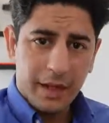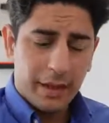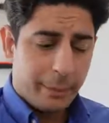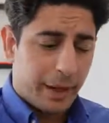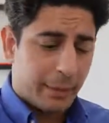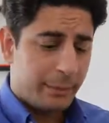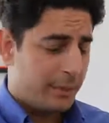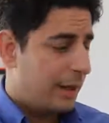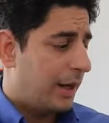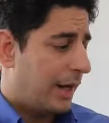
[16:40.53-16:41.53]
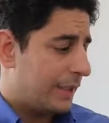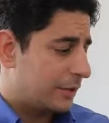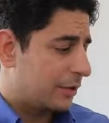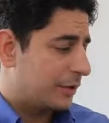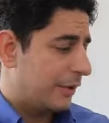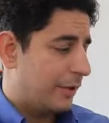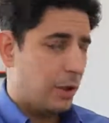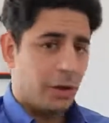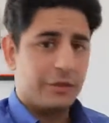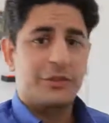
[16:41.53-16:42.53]
In the palm, I saw there were
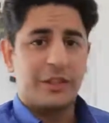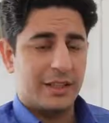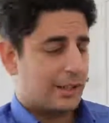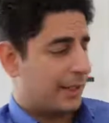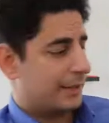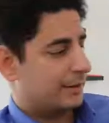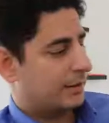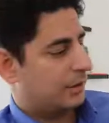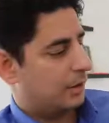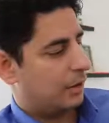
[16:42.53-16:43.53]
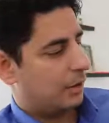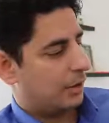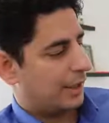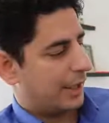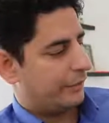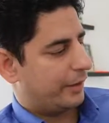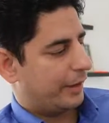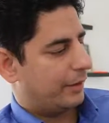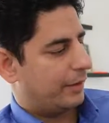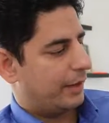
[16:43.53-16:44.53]
a lot of stress lines on
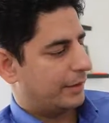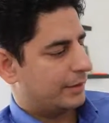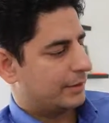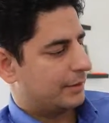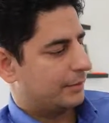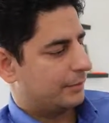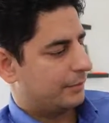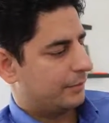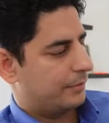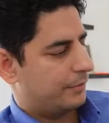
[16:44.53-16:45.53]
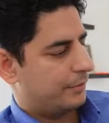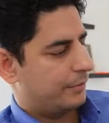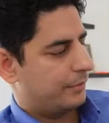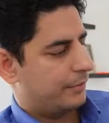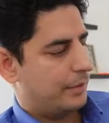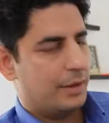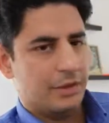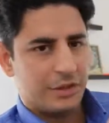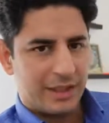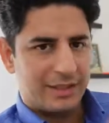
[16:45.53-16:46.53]
lifeline like this.
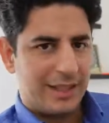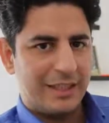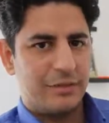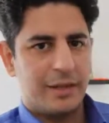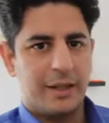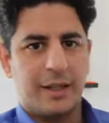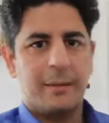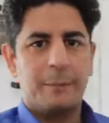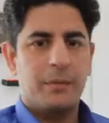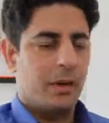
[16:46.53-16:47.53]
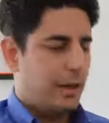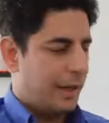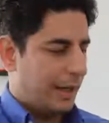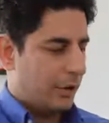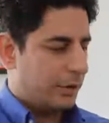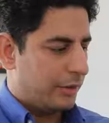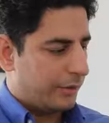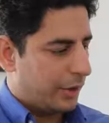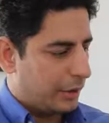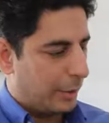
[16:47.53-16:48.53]
Stress lines were there, and on
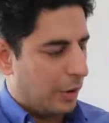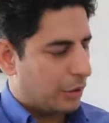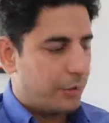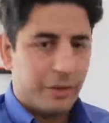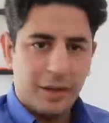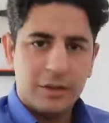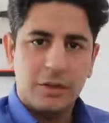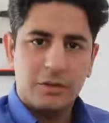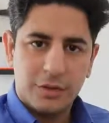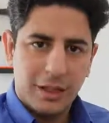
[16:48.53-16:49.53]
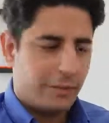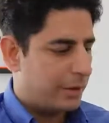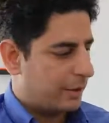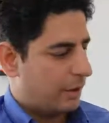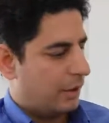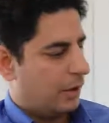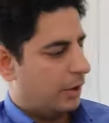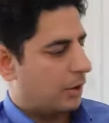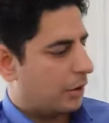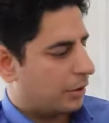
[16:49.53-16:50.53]
the mount of Venus also there were
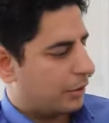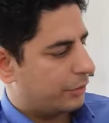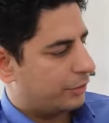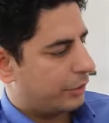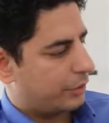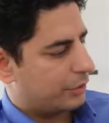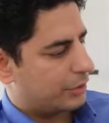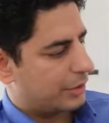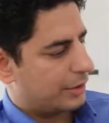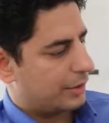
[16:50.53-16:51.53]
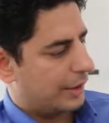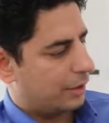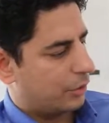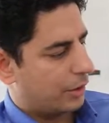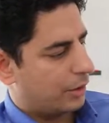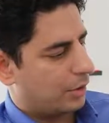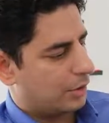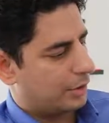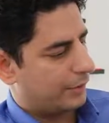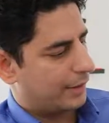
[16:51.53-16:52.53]
a lot of stress line going
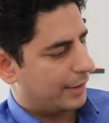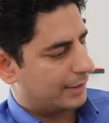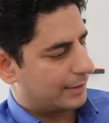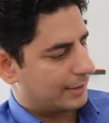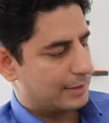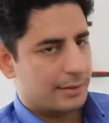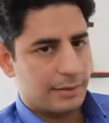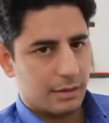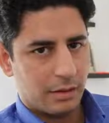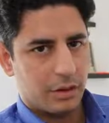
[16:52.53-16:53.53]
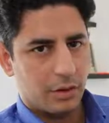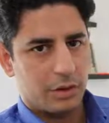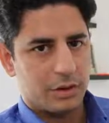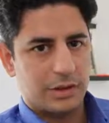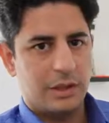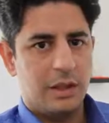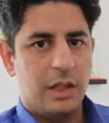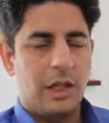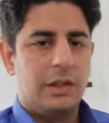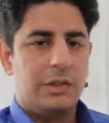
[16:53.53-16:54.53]
all the way like this cross.
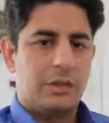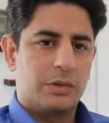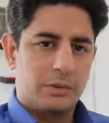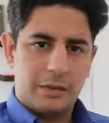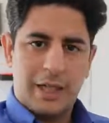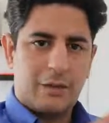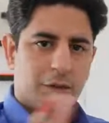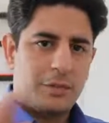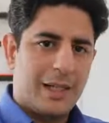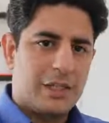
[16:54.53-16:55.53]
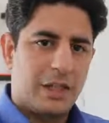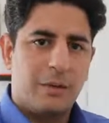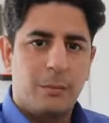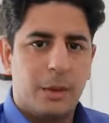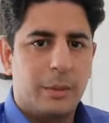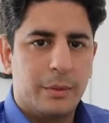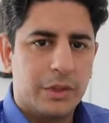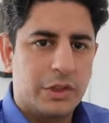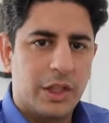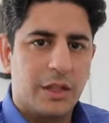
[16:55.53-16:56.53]
So that was matching with the
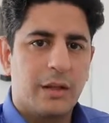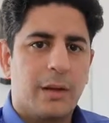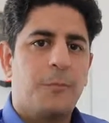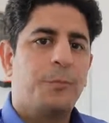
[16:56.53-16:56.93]
birth chart.